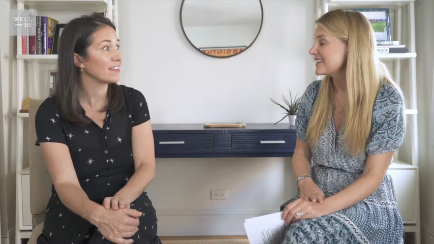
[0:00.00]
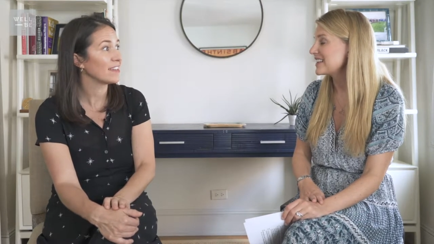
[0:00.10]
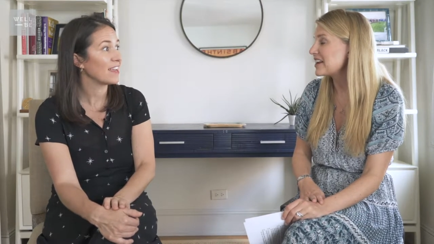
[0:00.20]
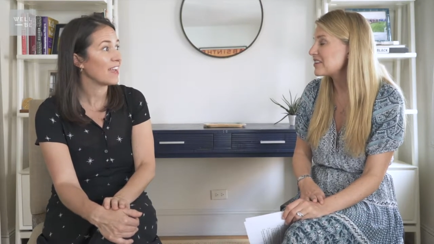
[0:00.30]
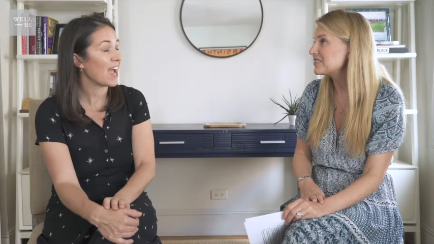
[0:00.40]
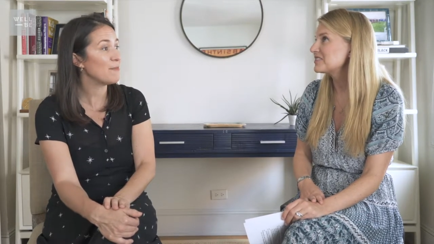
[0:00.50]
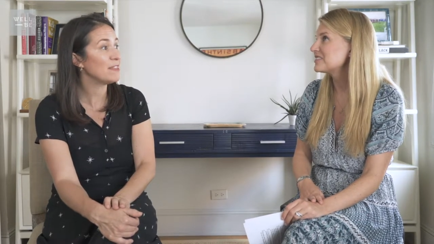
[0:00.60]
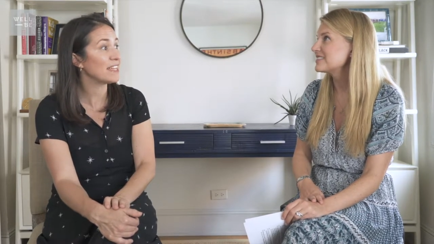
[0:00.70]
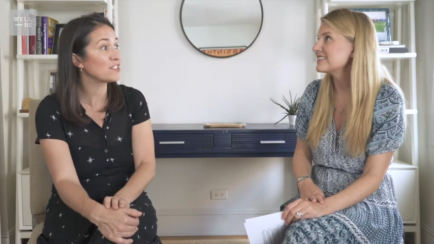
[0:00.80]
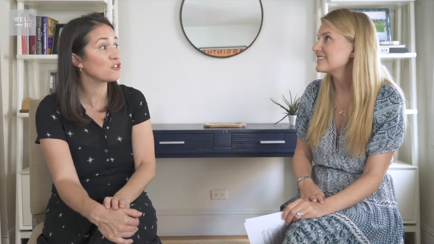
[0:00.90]
Speaker 1: That is. I
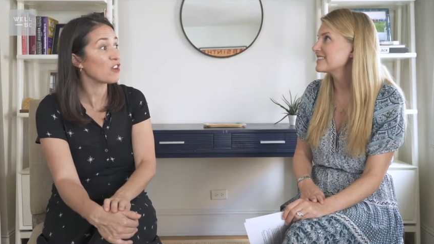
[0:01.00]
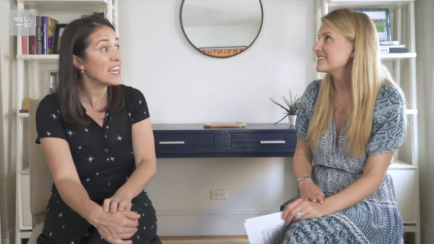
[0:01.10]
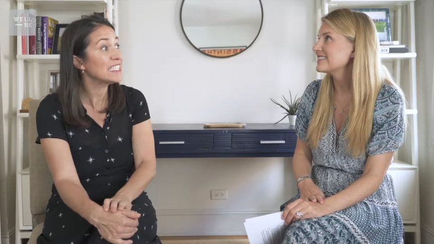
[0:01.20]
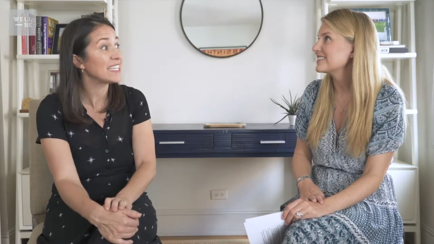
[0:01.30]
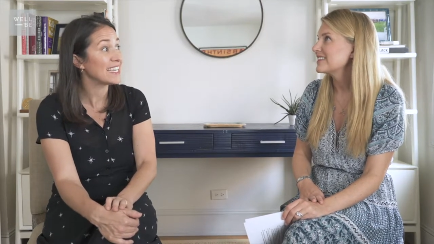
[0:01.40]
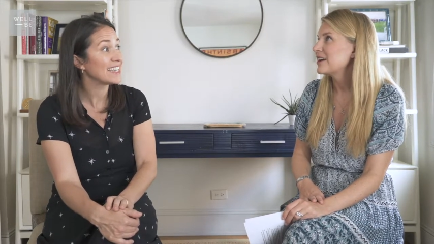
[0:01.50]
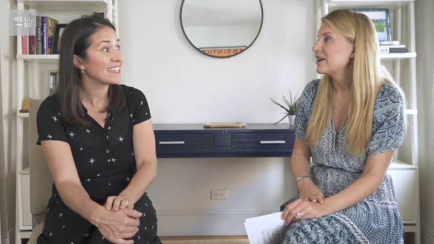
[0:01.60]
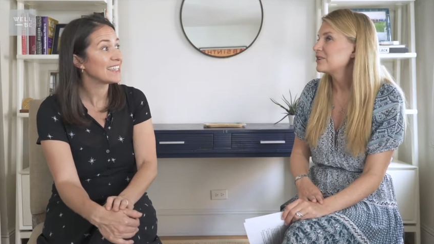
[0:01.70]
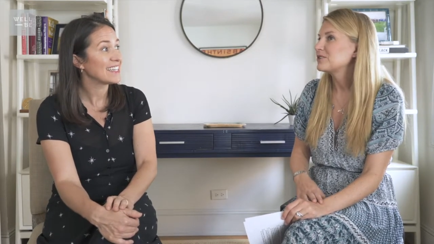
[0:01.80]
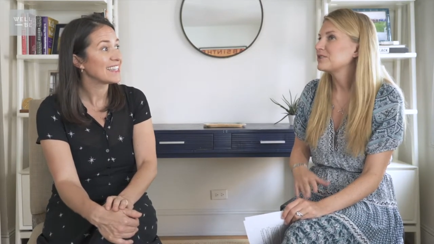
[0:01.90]
mean, that's crazy.
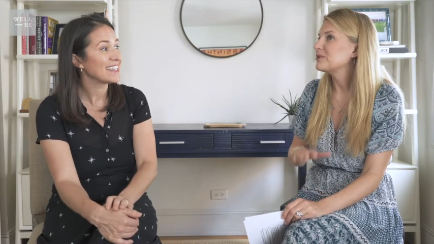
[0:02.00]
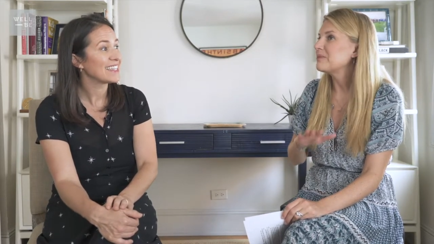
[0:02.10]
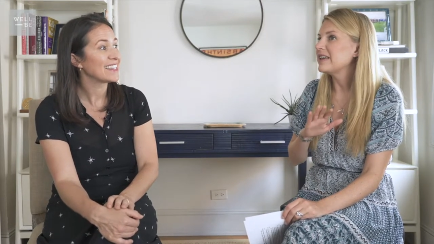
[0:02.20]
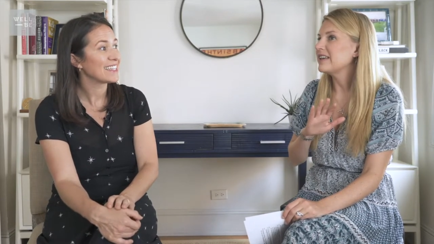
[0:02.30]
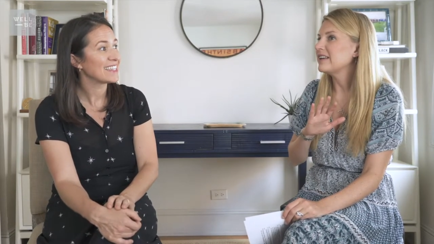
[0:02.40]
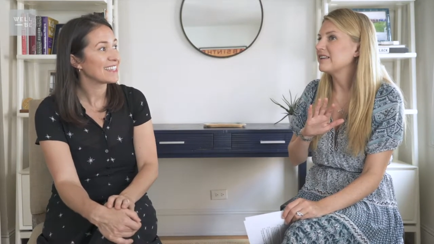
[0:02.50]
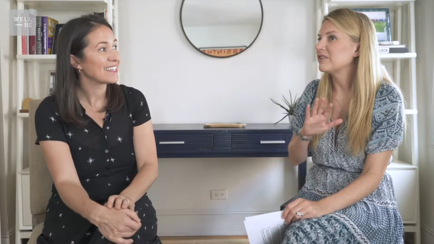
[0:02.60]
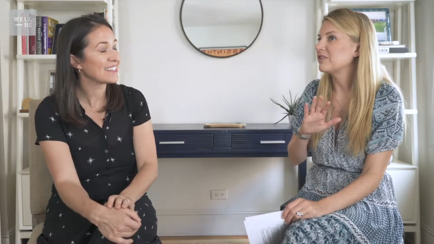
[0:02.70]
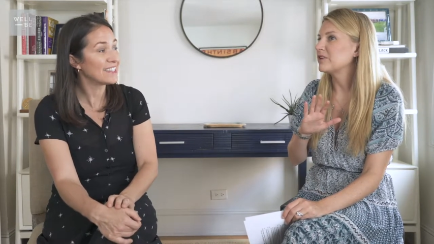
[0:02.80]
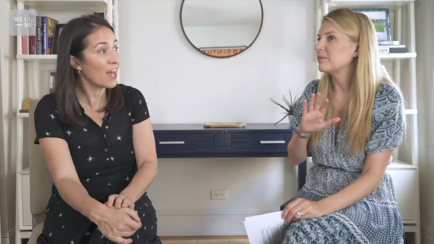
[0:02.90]
To me,
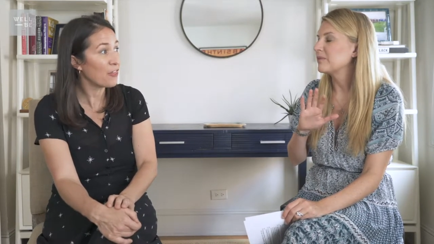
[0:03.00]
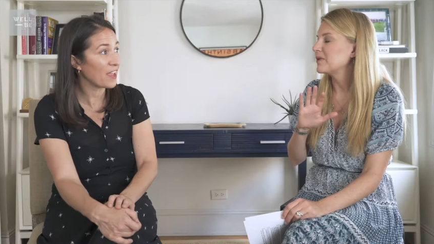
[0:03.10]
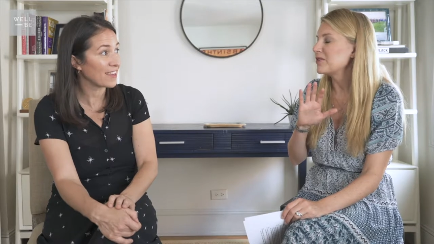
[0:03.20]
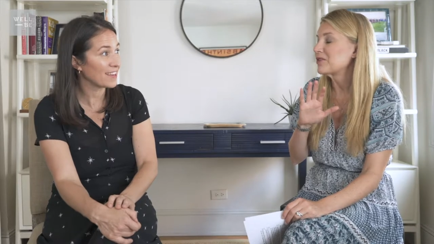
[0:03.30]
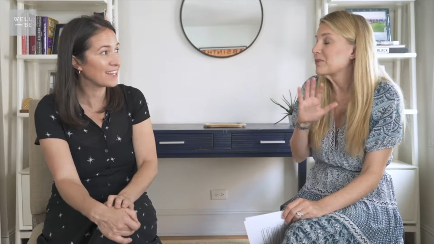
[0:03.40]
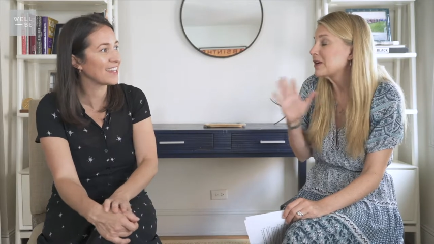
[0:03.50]
the, it's nothing. The,